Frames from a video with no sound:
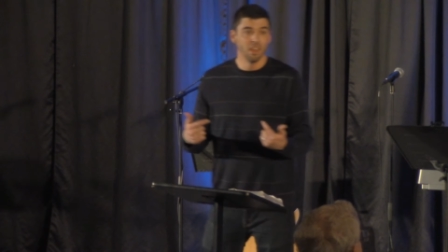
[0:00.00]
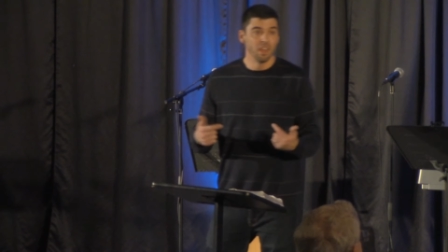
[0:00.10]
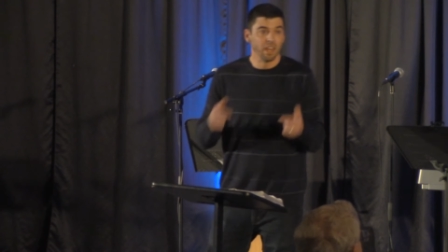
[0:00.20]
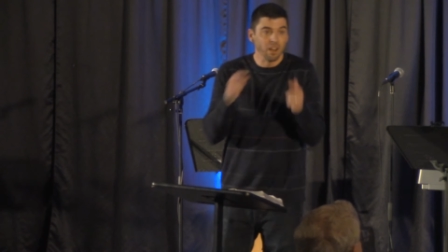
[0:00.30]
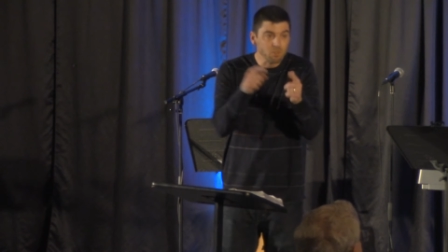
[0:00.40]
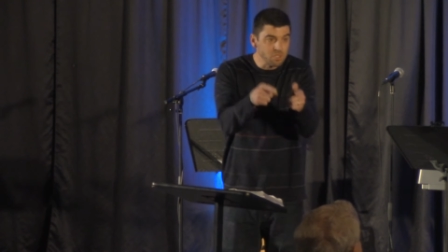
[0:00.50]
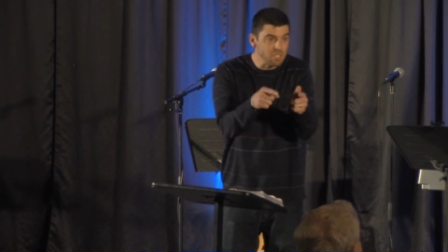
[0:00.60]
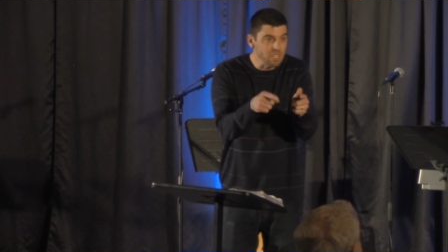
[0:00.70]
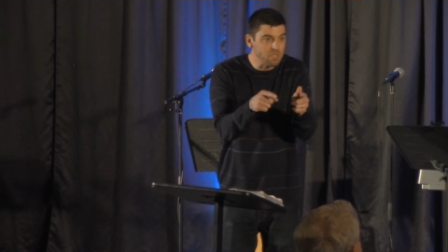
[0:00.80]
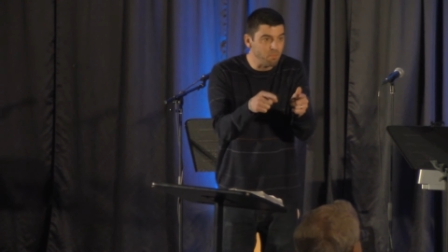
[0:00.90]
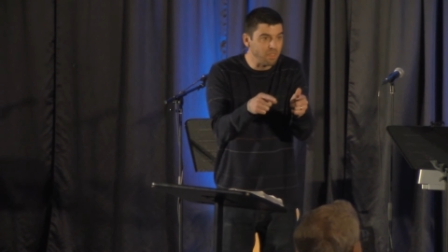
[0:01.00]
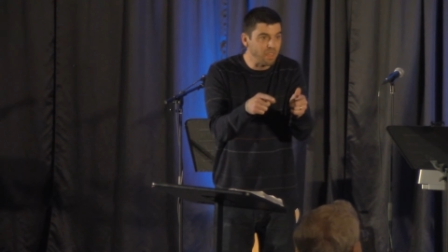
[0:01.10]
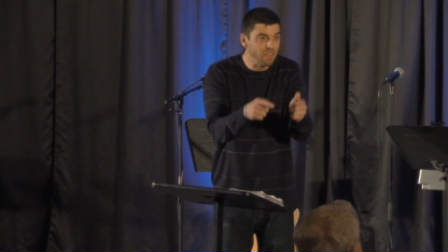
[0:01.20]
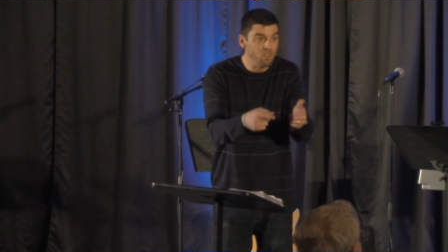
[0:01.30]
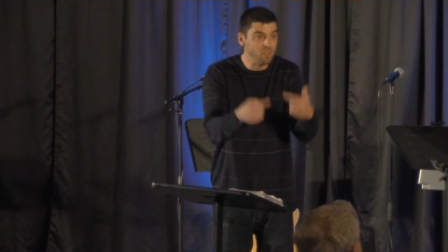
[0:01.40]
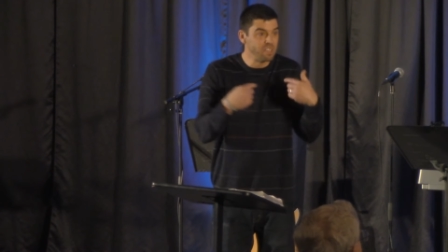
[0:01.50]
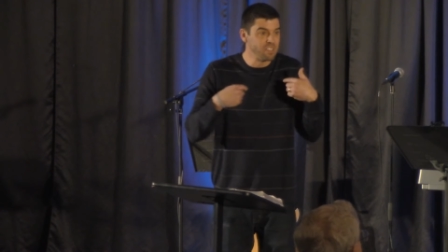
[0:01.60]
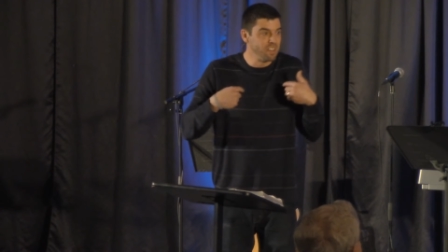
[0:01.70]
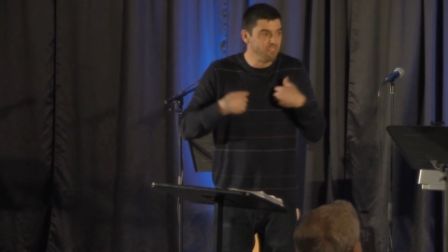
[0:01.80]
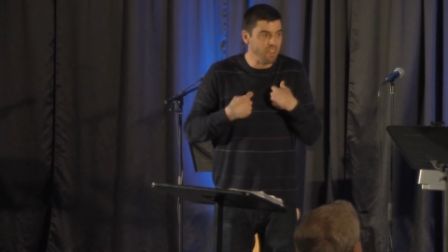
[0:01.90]
And I don't see something in you that's
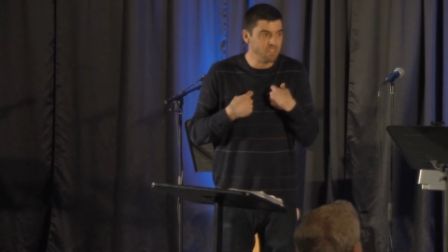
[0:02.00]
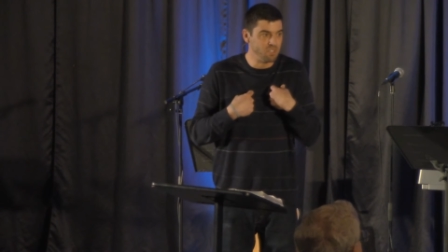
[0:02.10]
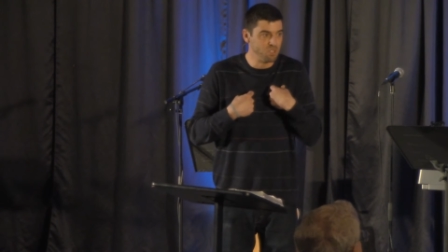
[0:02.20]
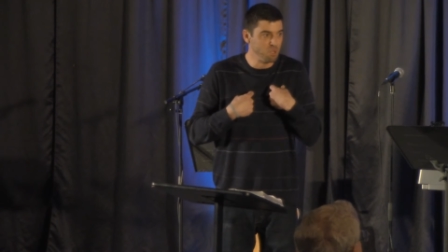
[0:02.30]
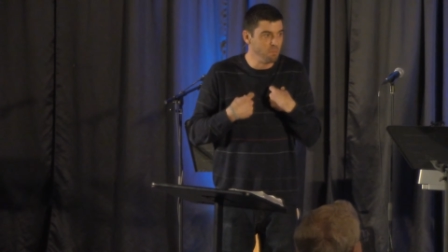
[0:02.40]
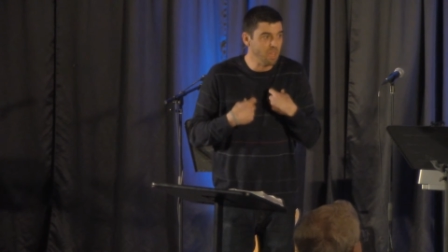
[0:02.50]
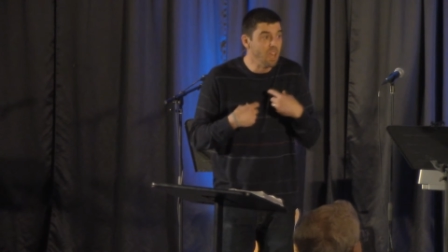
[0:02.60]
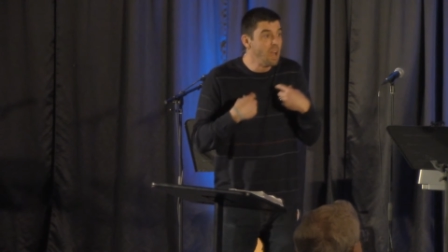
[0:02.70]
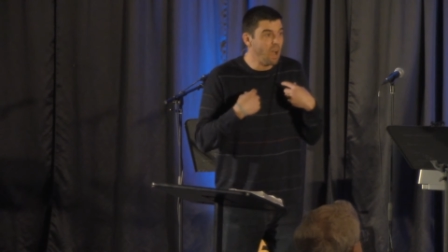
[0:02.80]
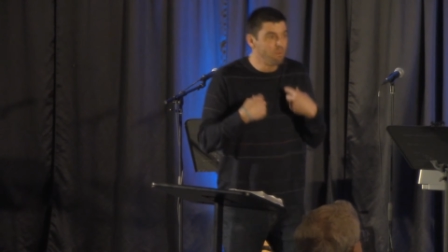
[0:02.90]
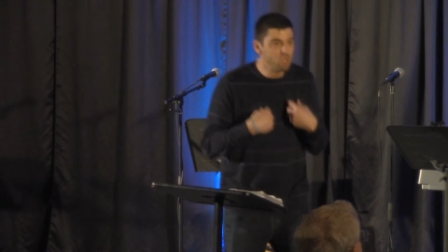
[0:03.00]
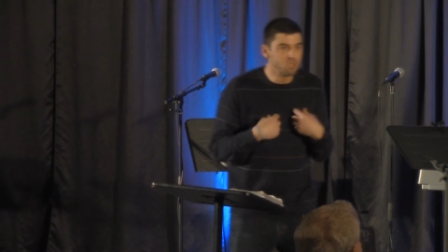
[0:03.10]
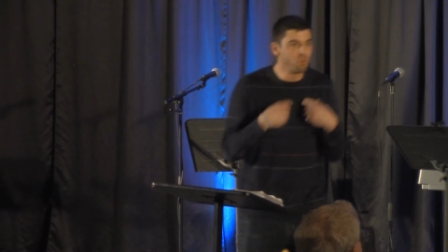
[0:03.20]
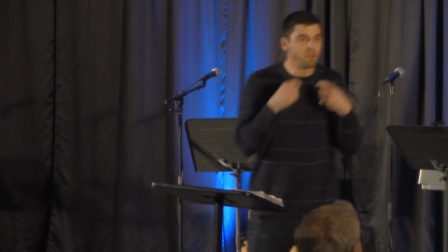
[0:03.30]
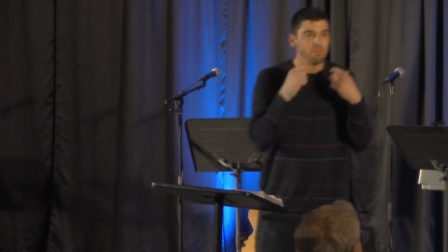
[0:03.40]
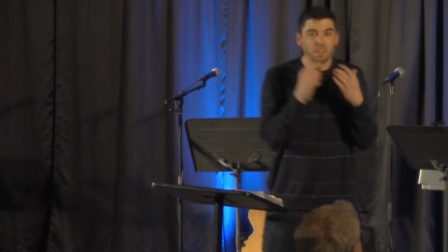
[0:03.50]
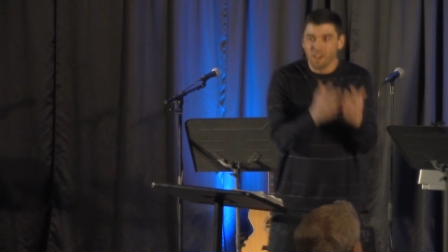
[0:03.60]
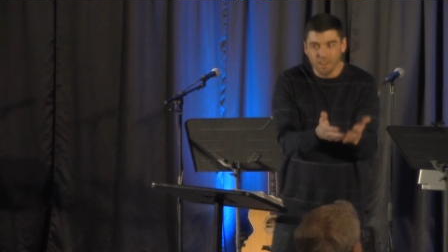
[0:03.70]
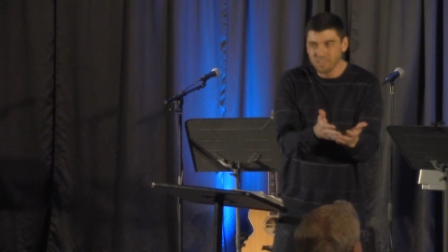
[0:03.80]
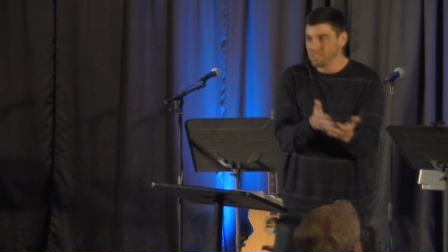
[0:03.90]
an advantage to me. I'm just going to be
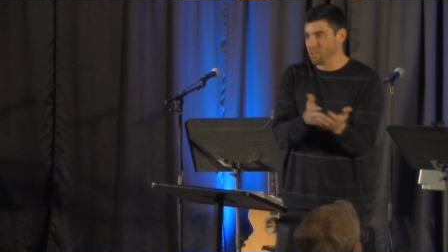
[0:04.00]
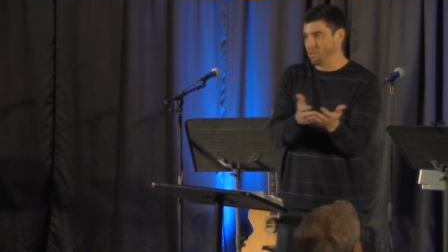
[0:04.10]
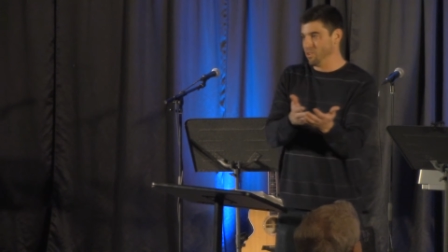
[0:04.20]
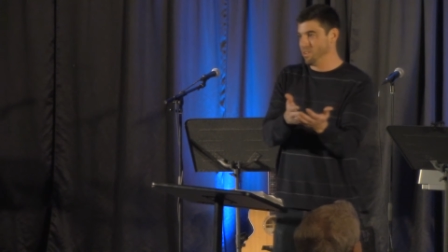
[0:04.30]
kind to you.